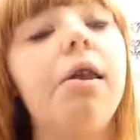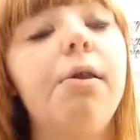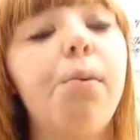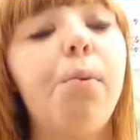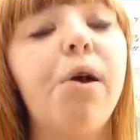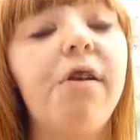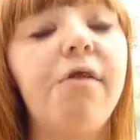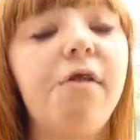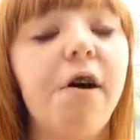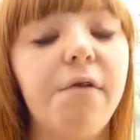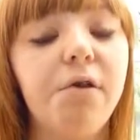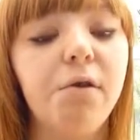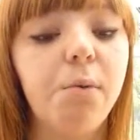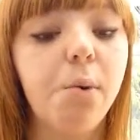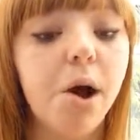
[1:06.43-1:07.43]
as we'd
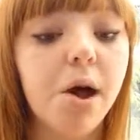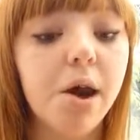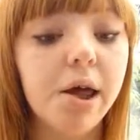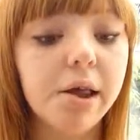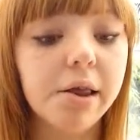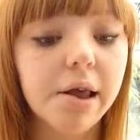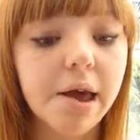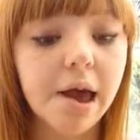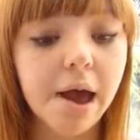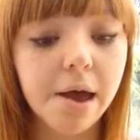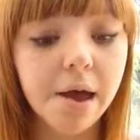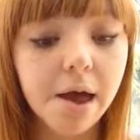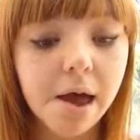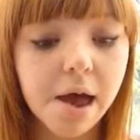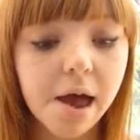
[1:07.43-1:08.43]
arrived too early, so yeah.
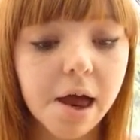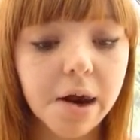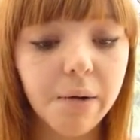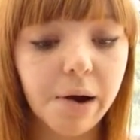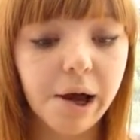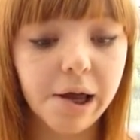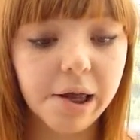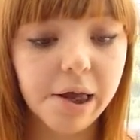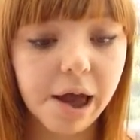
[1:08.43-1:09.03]
Anyway,